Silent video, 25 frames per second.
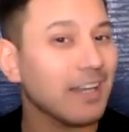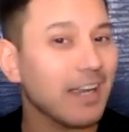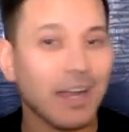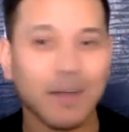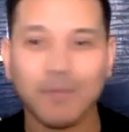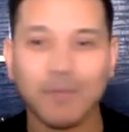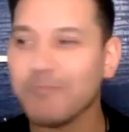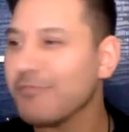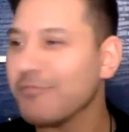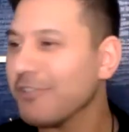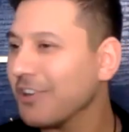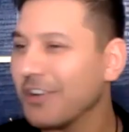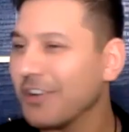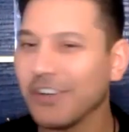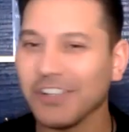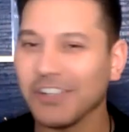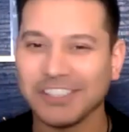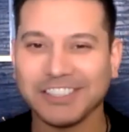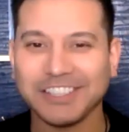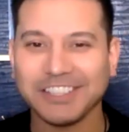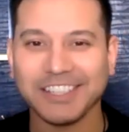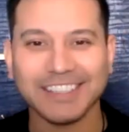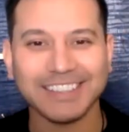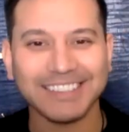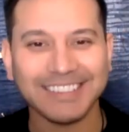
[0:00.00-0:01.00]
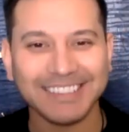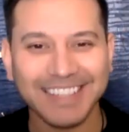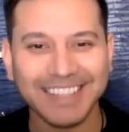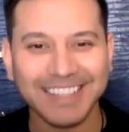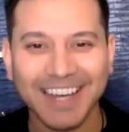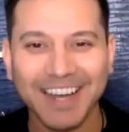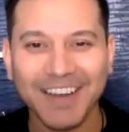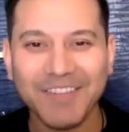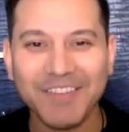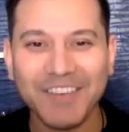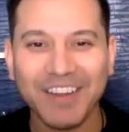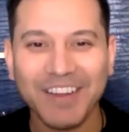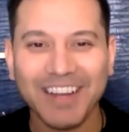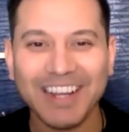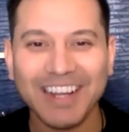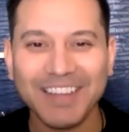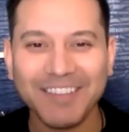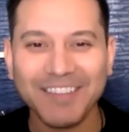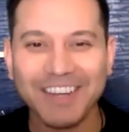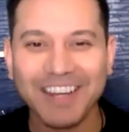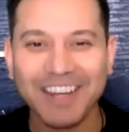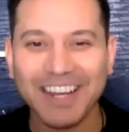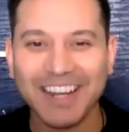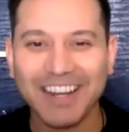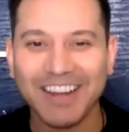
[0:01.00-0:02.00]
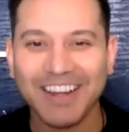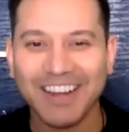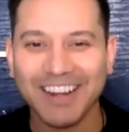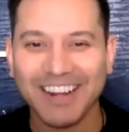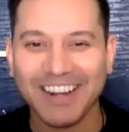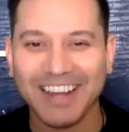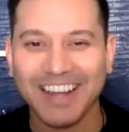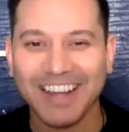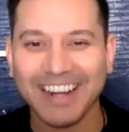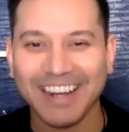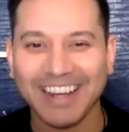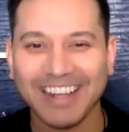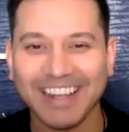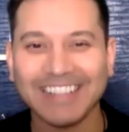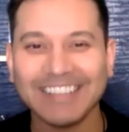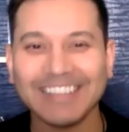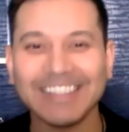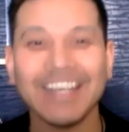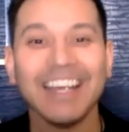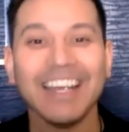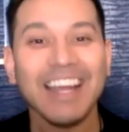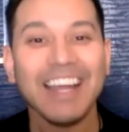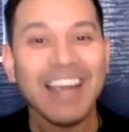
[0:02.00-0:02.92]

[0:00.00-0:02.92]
I'm precautious. I'm not living in La La Land.